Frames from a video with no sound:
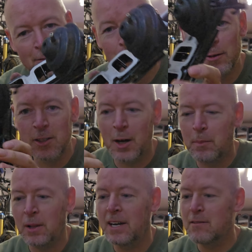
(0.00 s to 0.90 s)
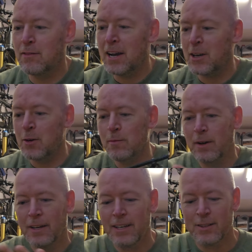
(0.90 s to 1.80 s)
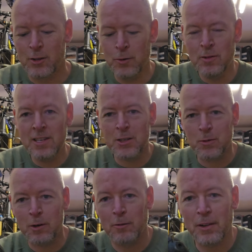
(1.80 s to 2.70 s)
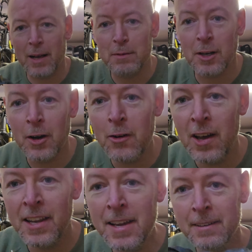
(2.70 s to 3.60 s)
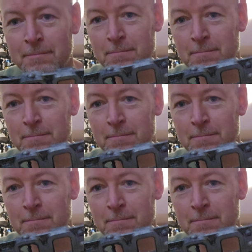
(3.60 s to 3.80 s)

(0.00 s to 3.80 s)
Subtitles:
am going to apply vacuum to these swirl flaps. Are you ready?